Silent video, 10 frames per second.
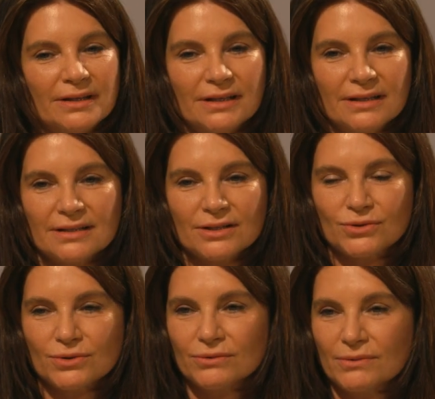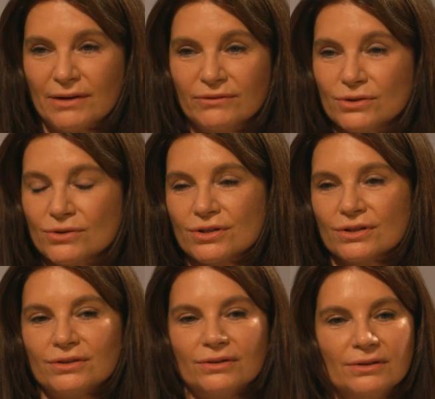in the Industrial
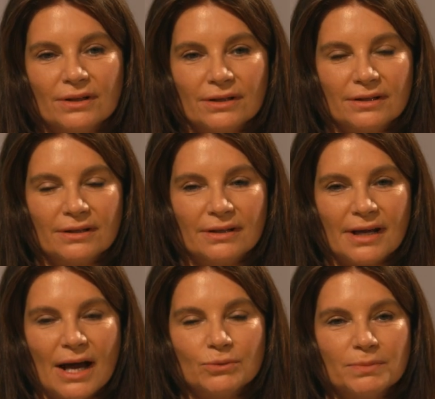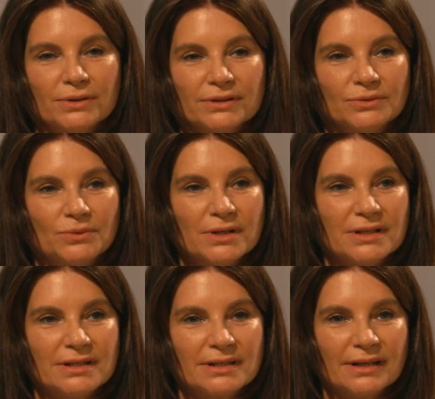Revolution, the output
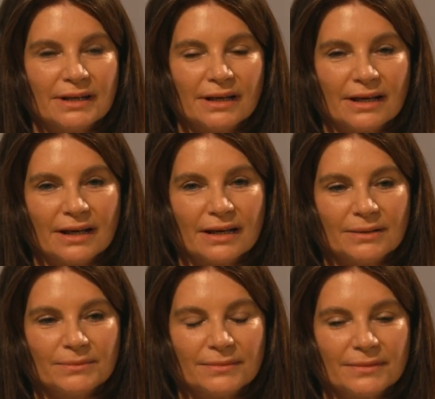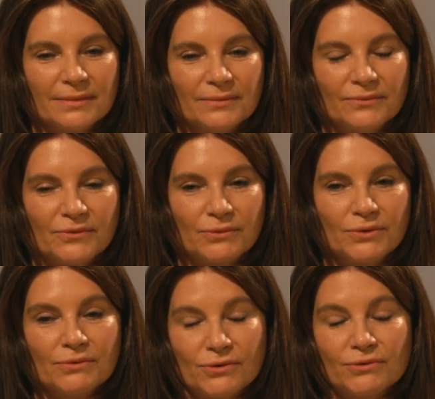was
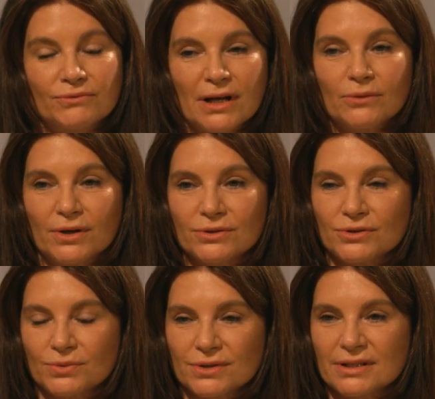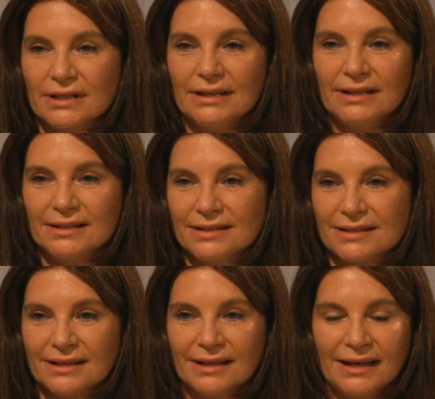through railroads, were
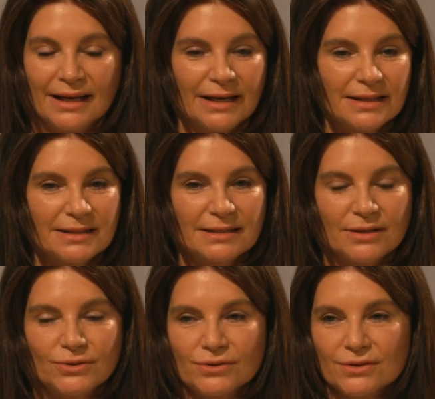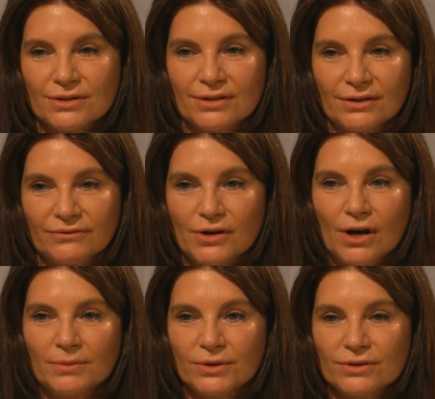cities, centers of
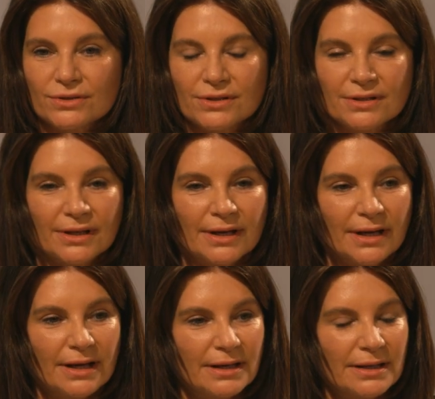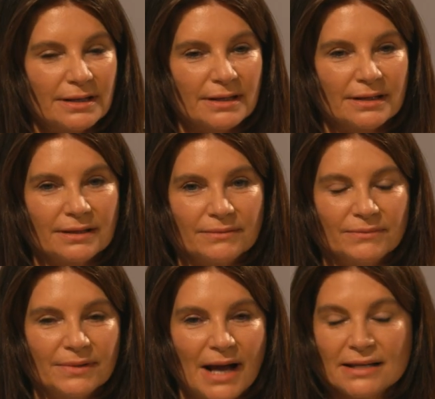commerce,
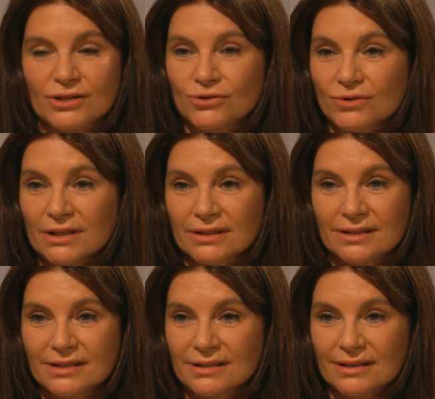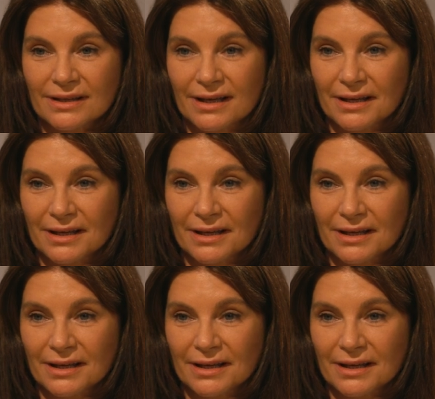high streets,